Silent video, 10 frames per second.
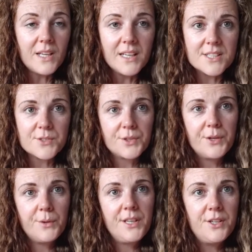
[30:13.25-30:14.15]
it's only
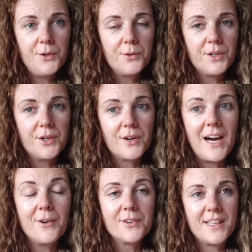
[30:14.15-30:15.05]
when you're
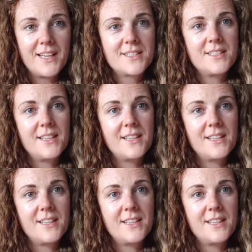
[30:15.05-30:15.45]
out of that